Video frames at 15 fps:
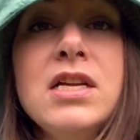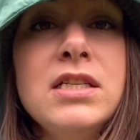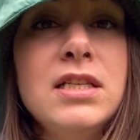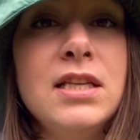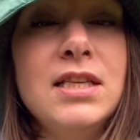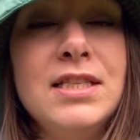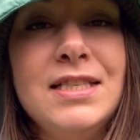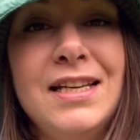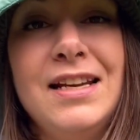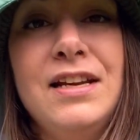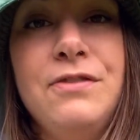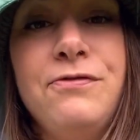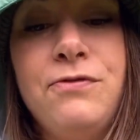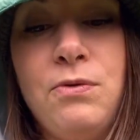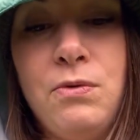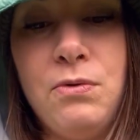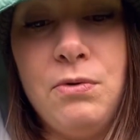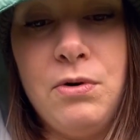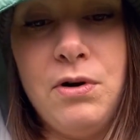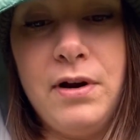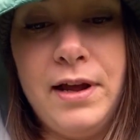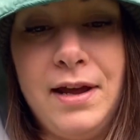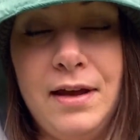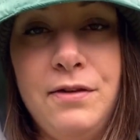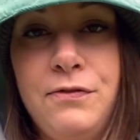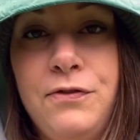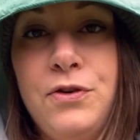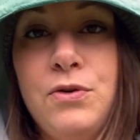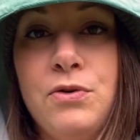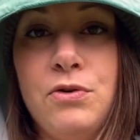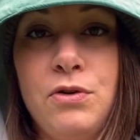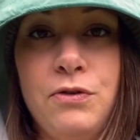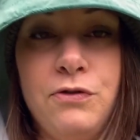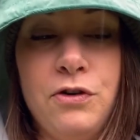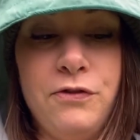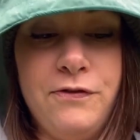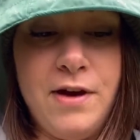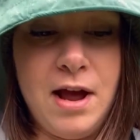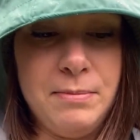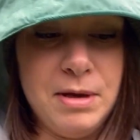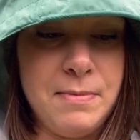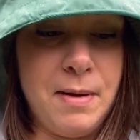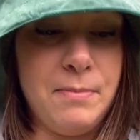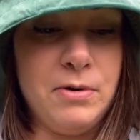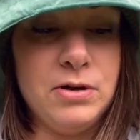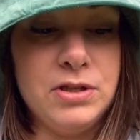to the city for a funeral for a family member.